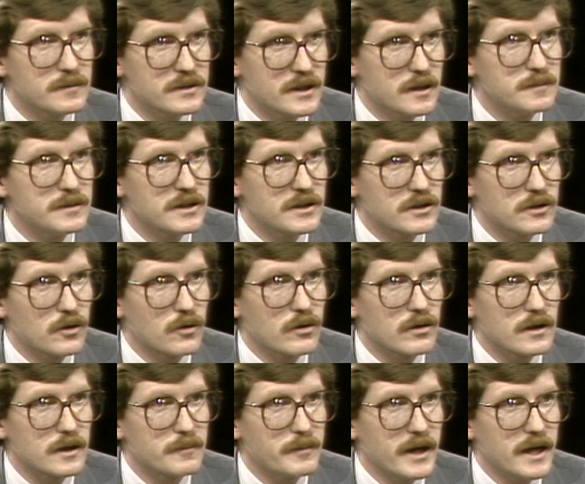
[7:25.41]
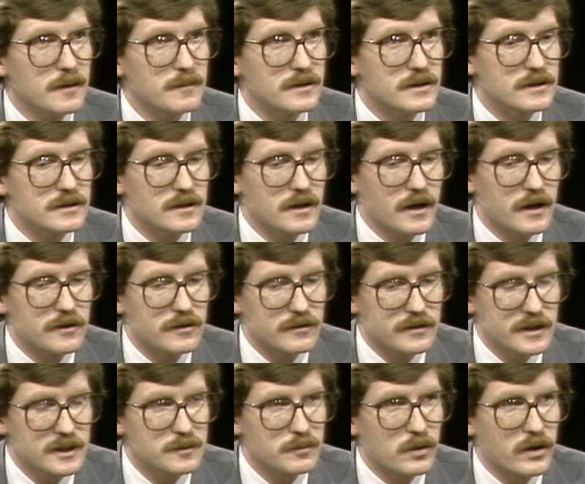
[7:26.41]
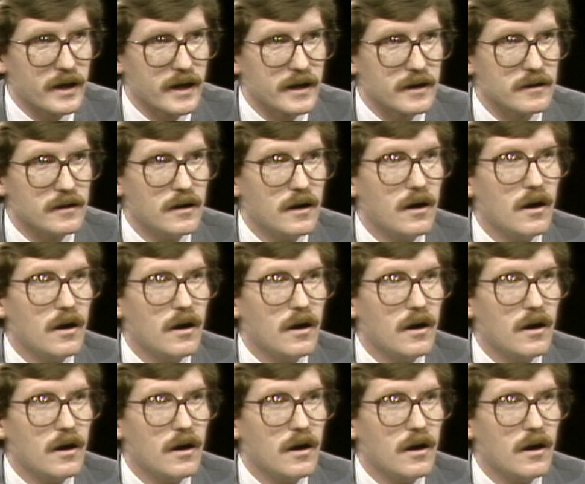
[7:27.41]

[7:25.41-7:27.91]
subject to quarterly payments under this plan,